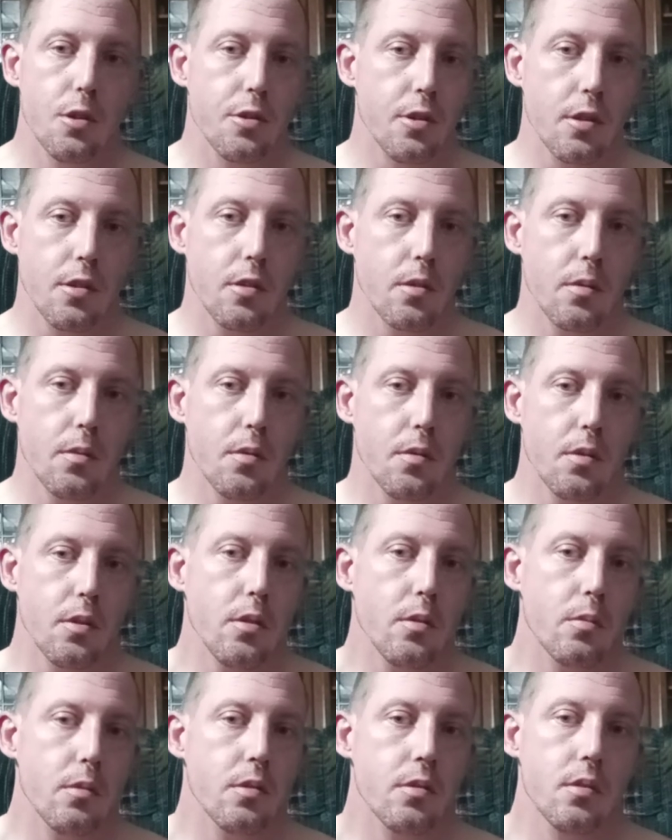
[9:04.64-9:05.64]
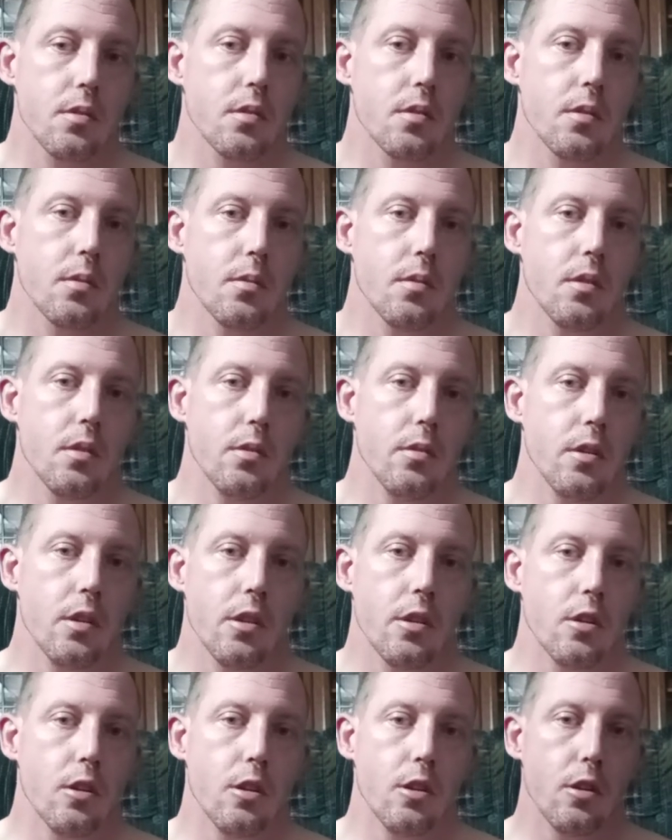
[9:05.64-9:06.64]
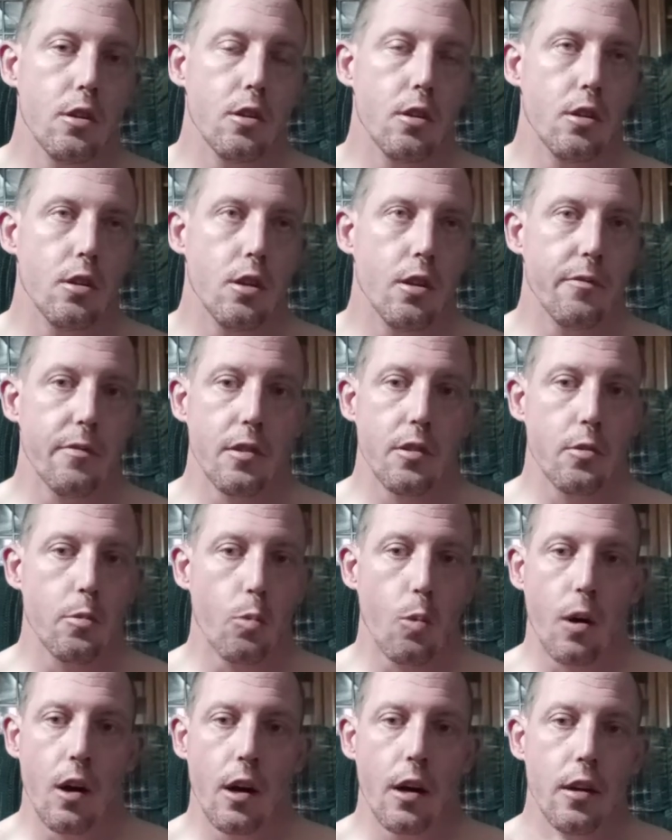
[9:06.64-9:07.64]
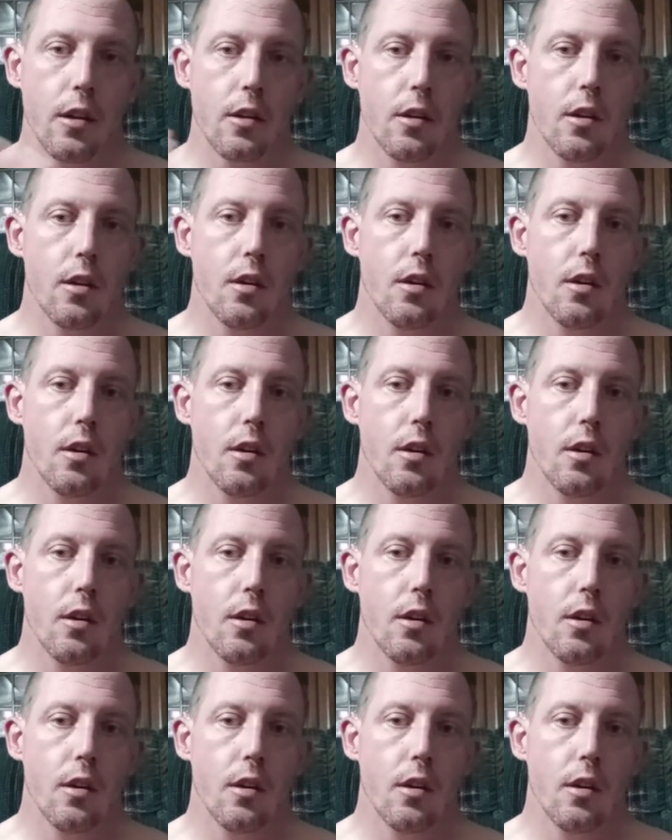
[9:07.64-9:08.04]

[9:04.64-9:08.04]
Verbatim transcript: She's going to do what she's going to do, either if it's right